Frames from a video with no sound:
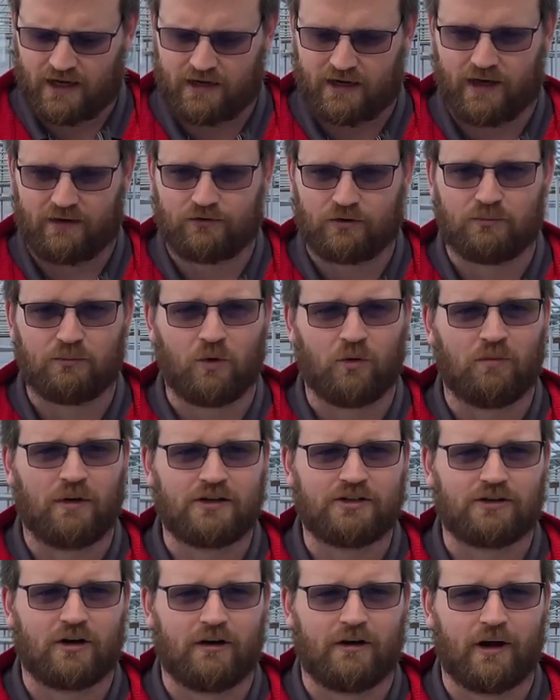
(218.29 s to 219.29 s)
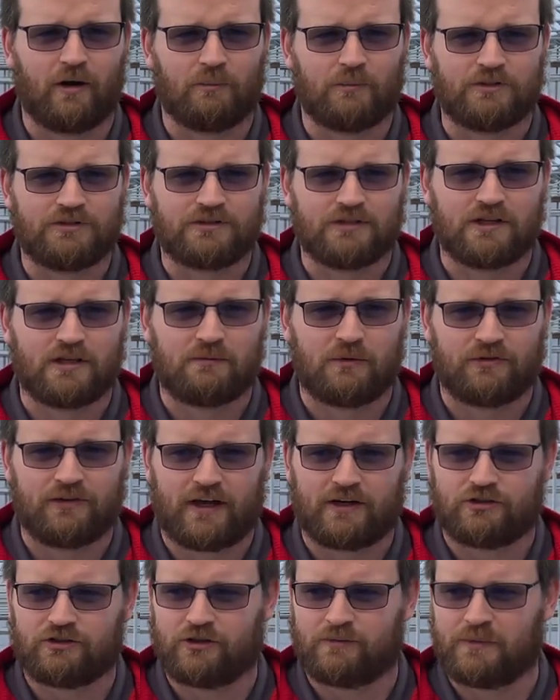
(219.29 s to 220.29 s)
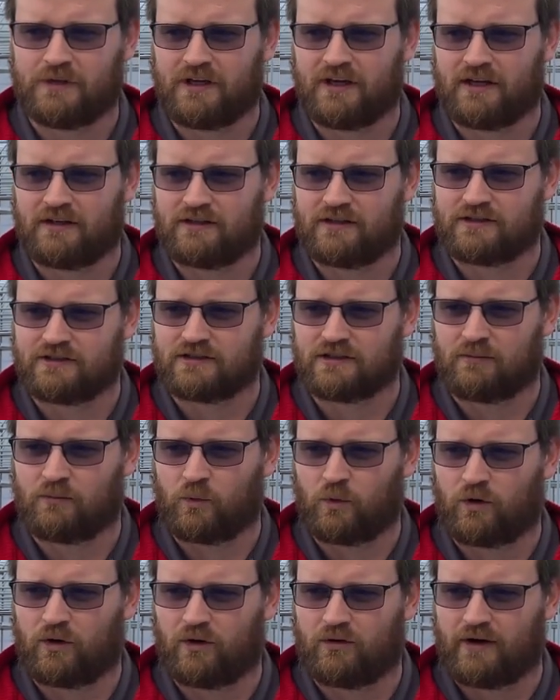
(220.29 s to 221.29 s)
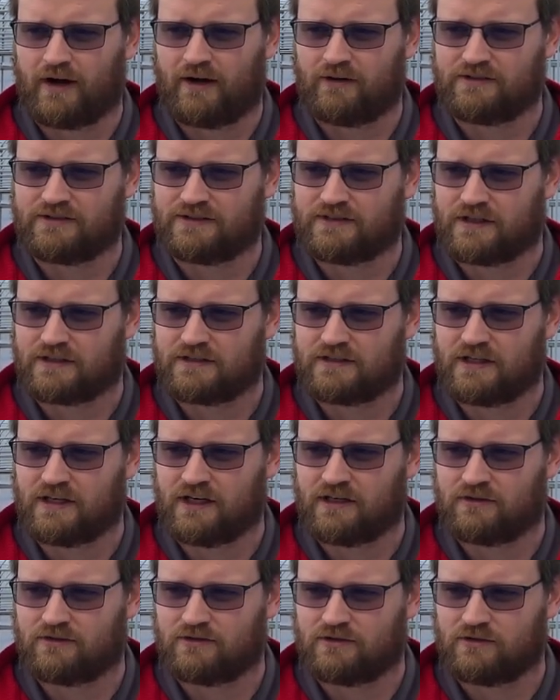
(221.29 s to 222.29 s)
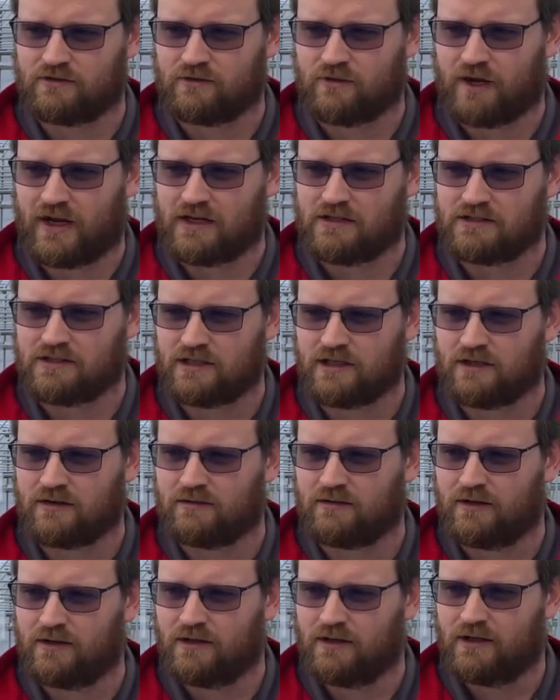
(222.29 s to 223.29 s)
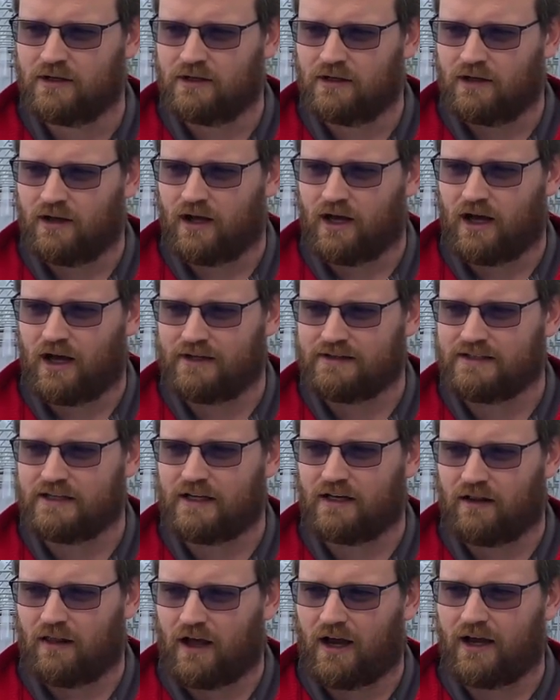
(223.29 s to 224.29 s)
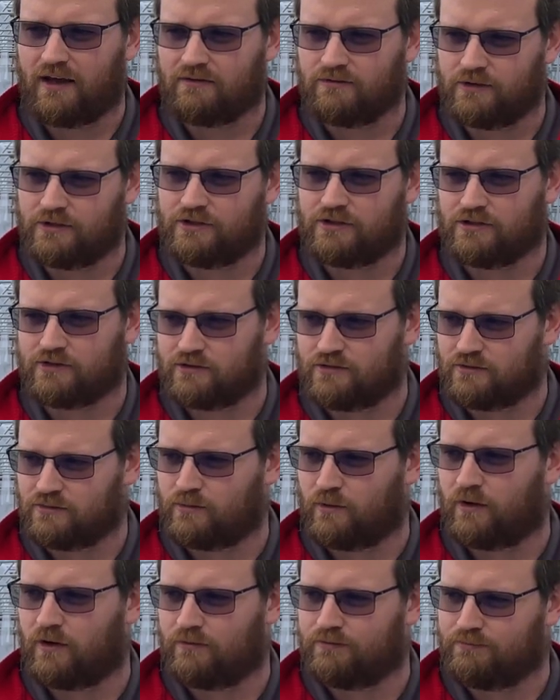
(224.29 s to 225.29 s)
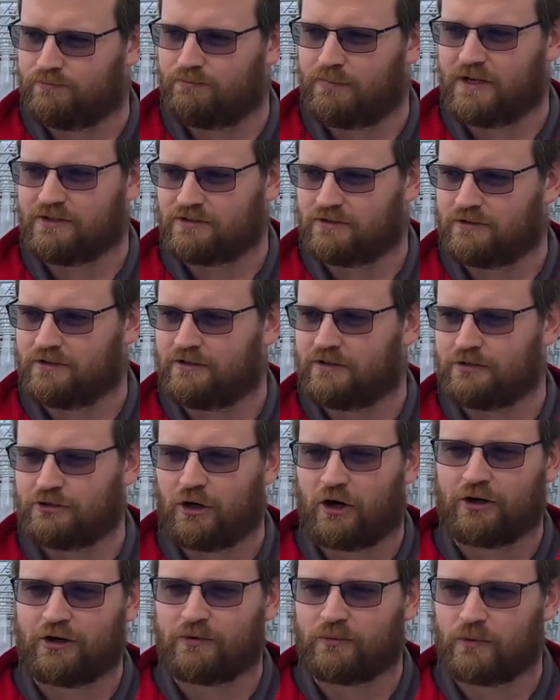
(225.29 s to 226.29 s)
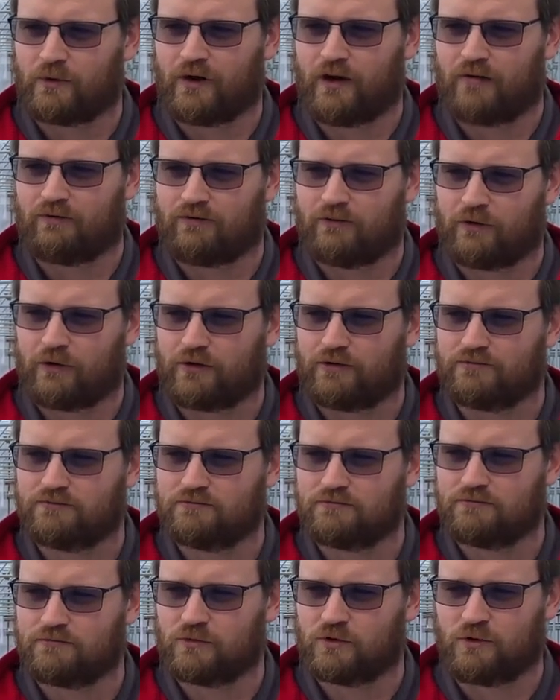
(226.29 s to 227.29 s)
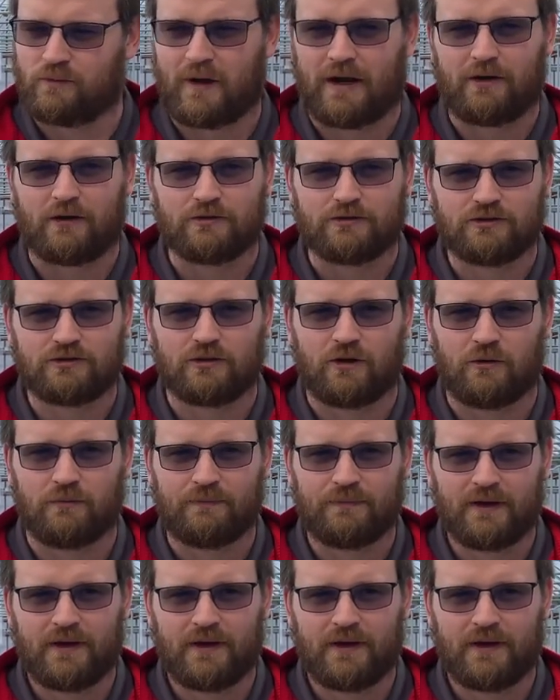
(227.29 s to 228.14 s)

I'd have to pull my chart up and see, but that should be getting us somewhere around 16 to 18 uh, DLI, which is where basically the target we're at for tomatoes. So.